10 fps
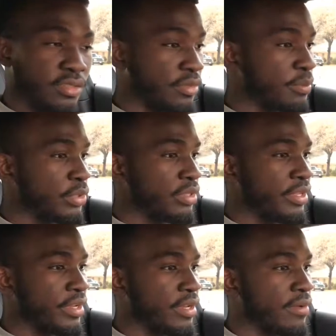you're gonna put
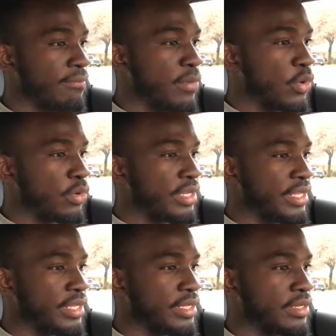the mode
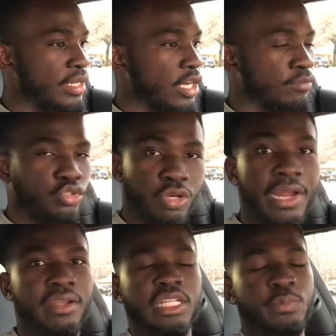in
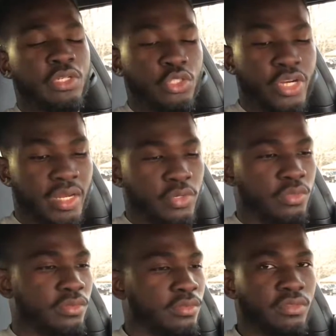track. Let's put it in track mode.